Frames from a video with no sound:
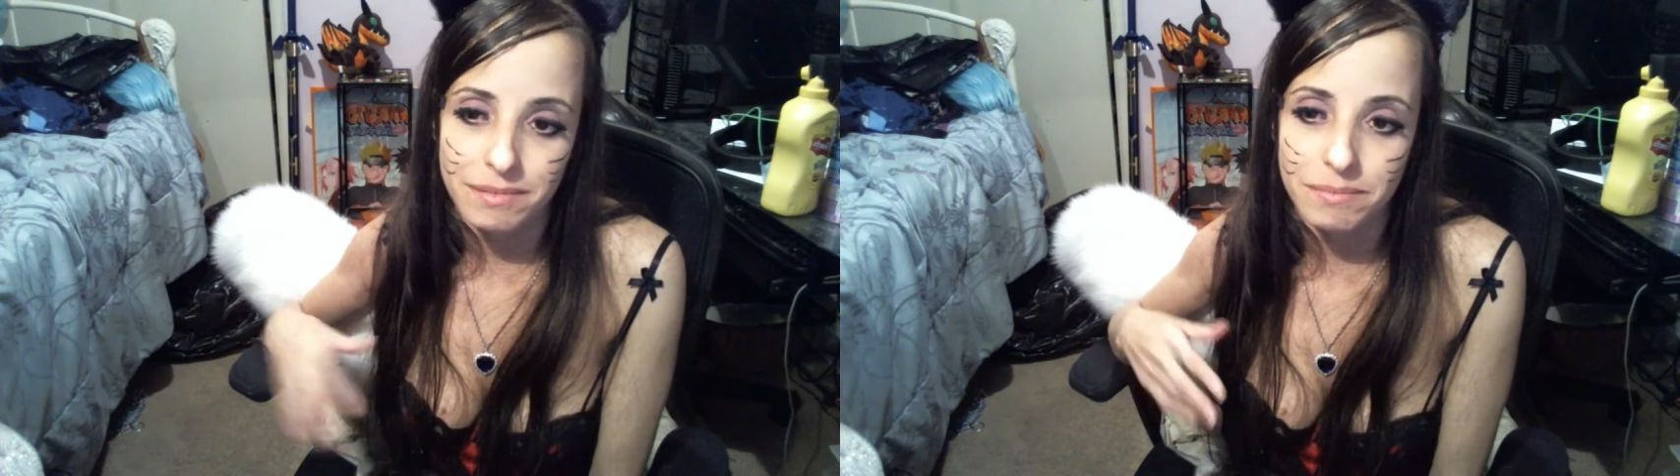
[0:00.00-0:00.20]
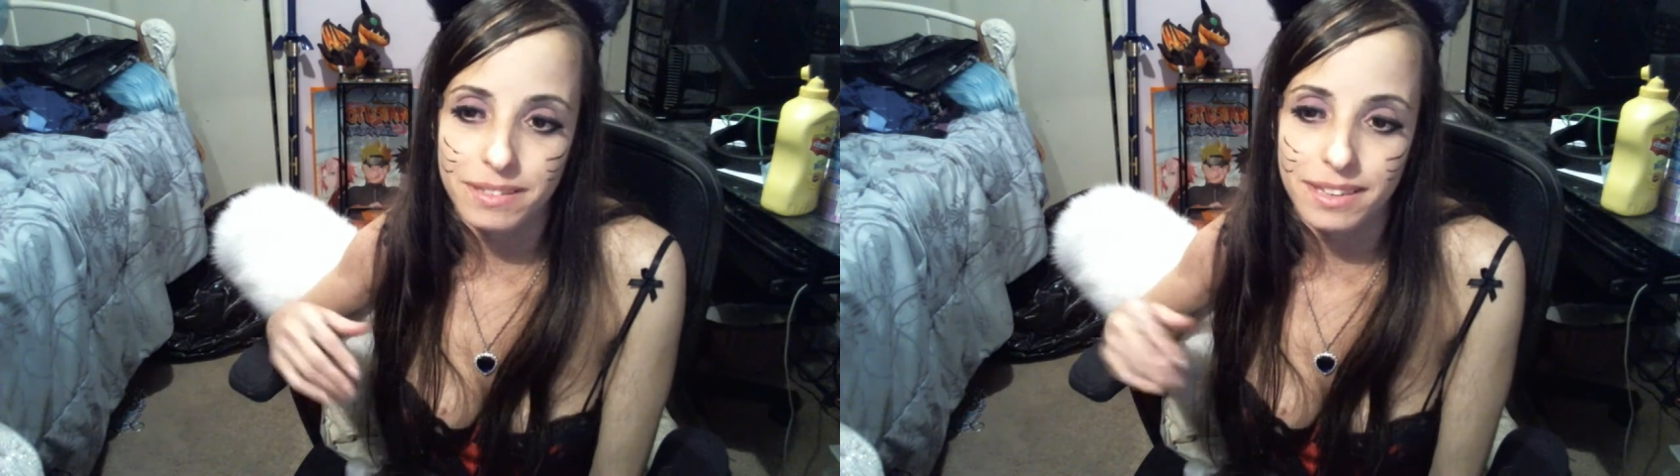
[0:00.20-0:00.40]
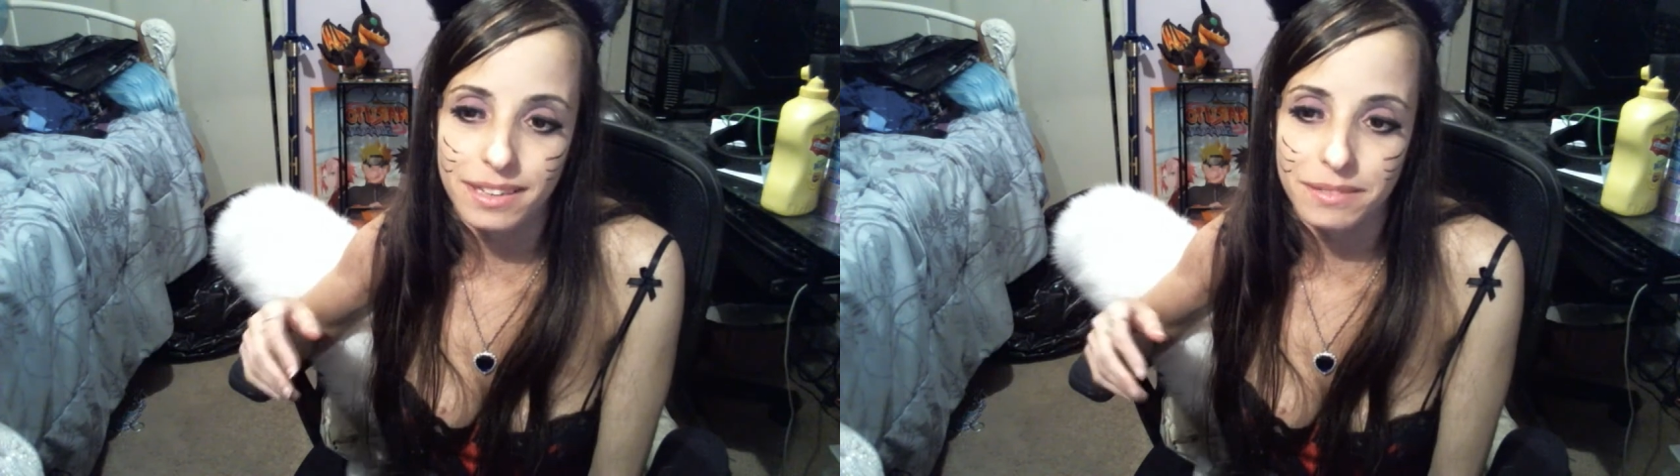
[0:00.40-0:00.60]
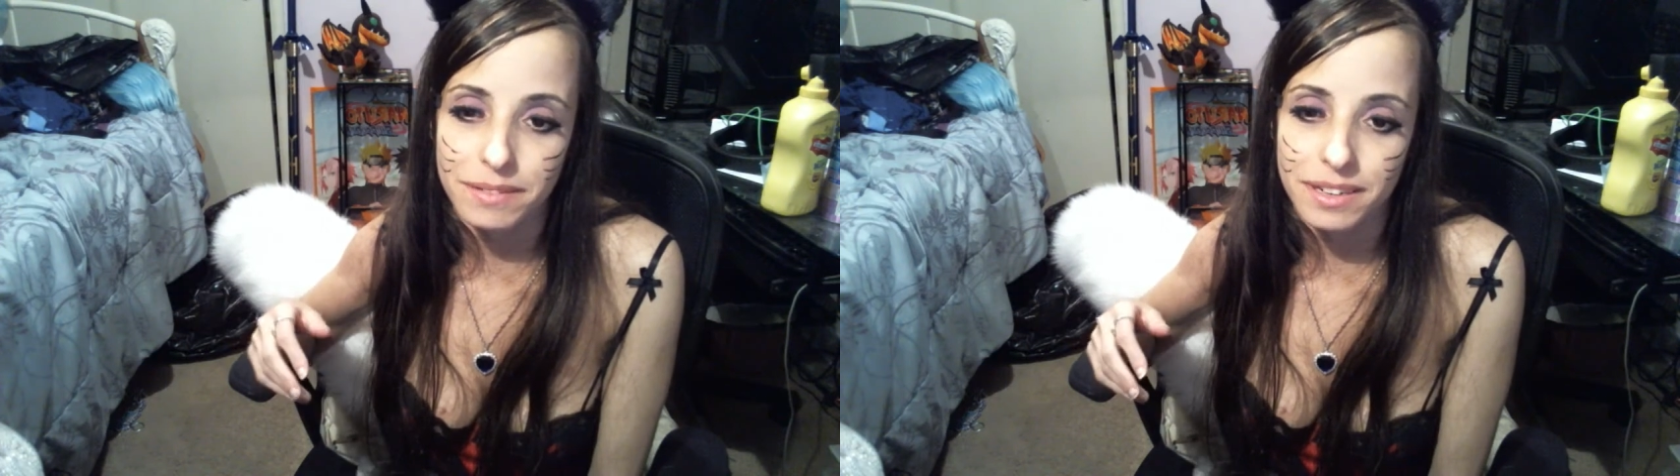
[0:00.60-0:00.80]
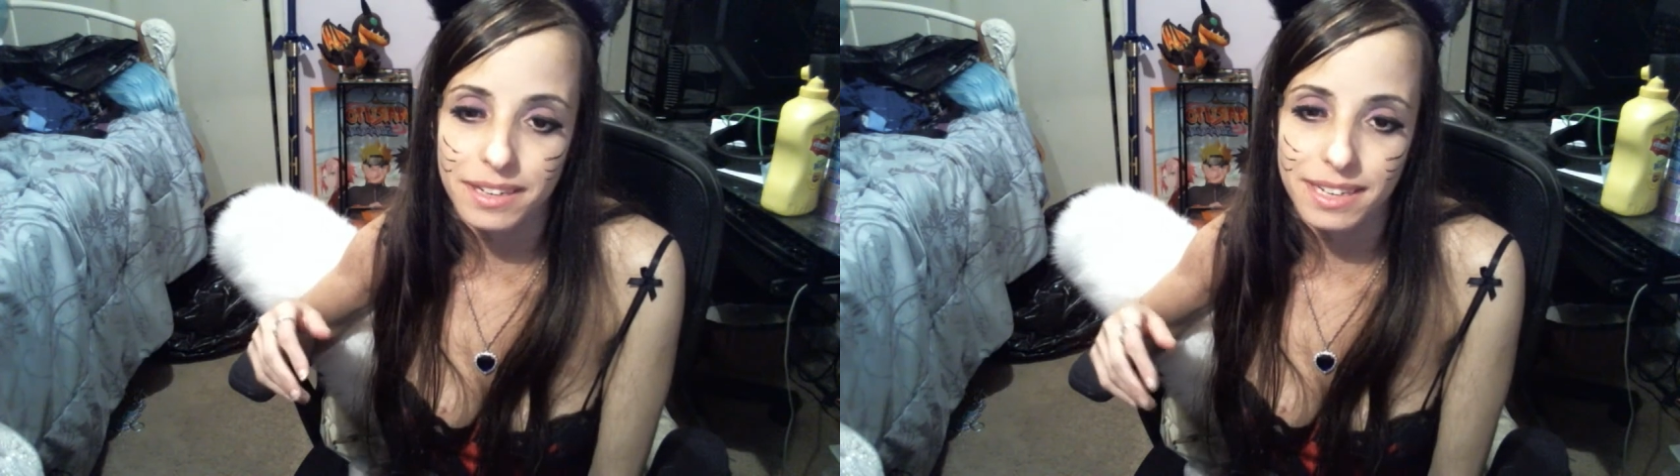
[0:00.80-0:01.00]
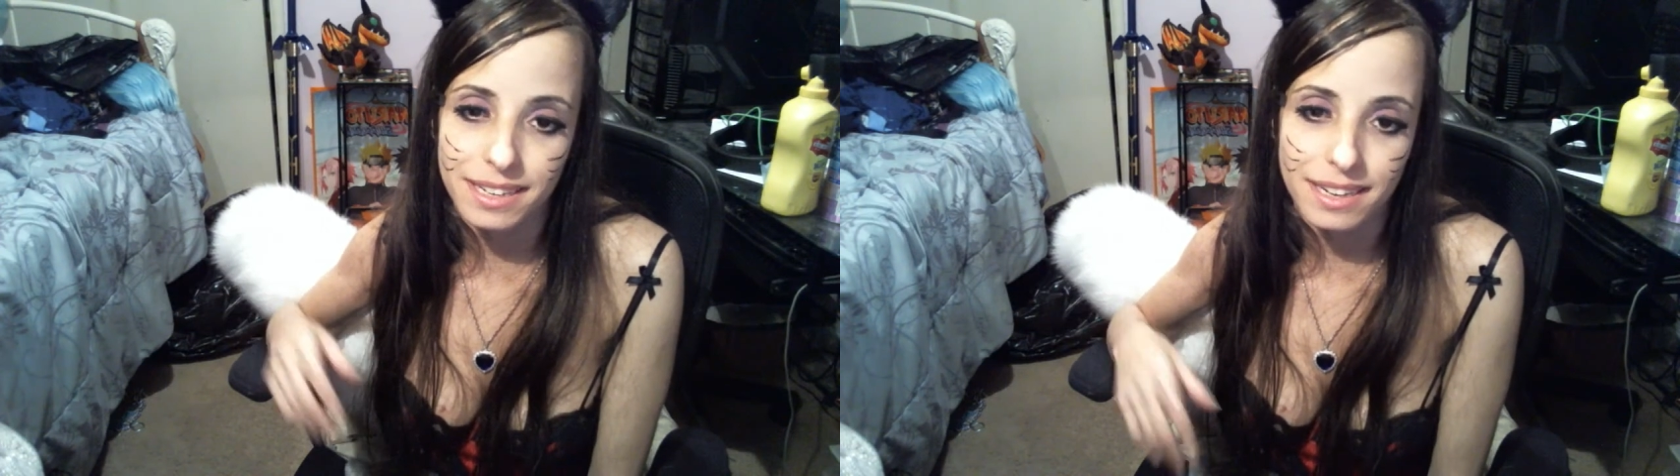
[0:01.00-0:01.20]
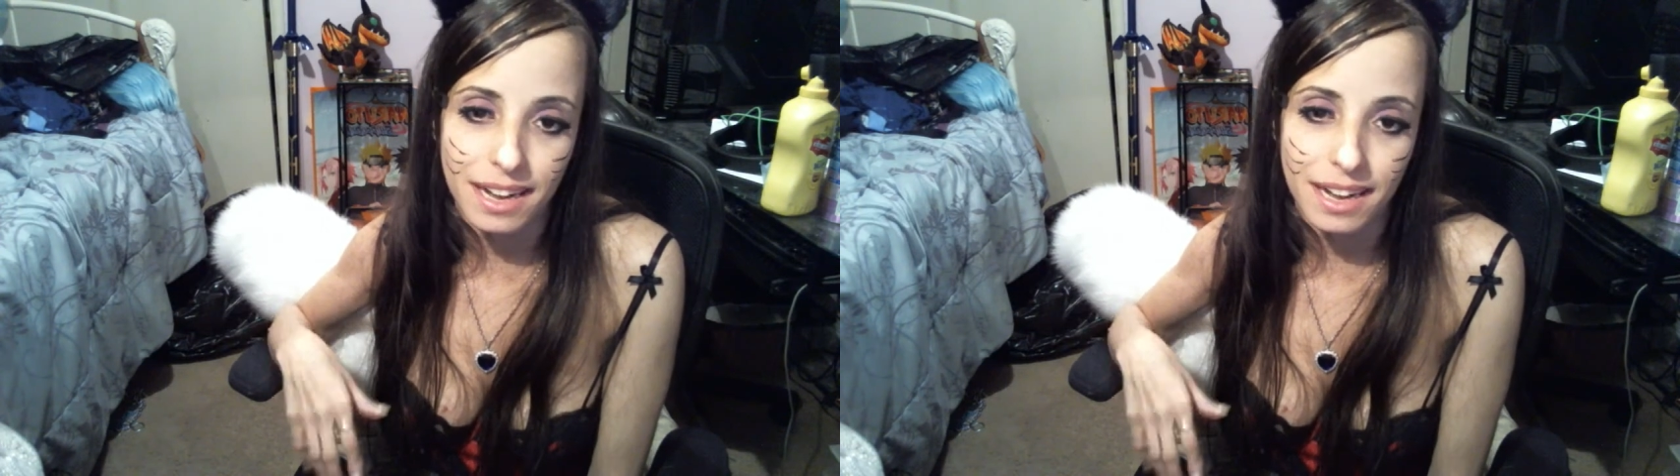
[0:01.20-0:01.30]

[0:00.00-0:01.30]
But not to worry.